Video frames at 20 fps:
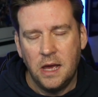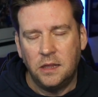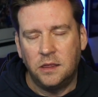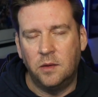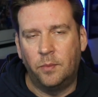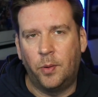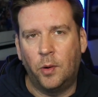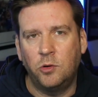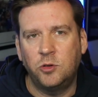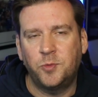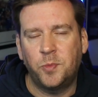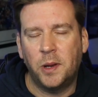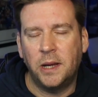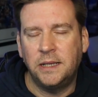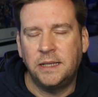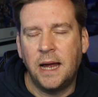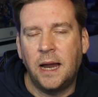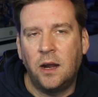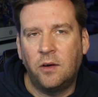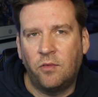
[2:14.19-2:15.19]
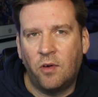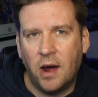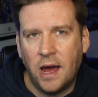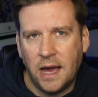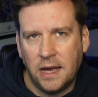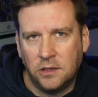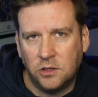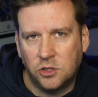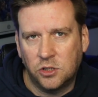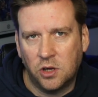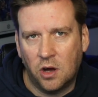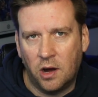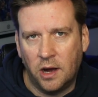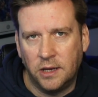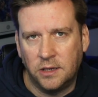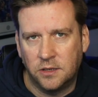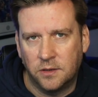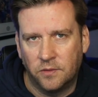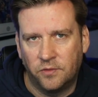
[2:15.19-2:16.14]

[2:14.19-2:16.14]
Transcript: The ball's played down the right-hand side